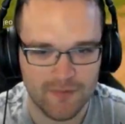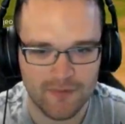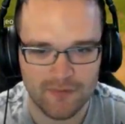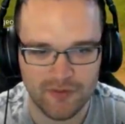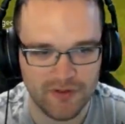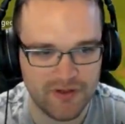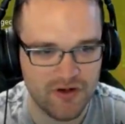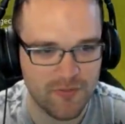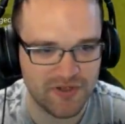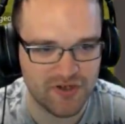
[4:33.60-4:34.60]
Literally
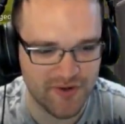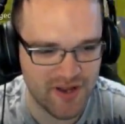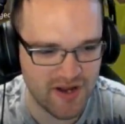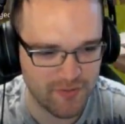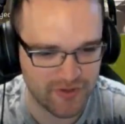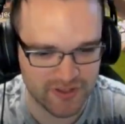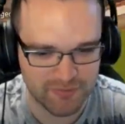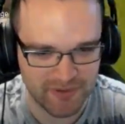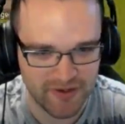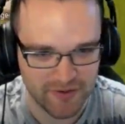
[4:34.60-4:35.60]
nobody's going anywhere else
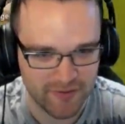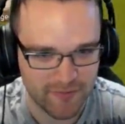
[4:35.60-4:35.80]
but here.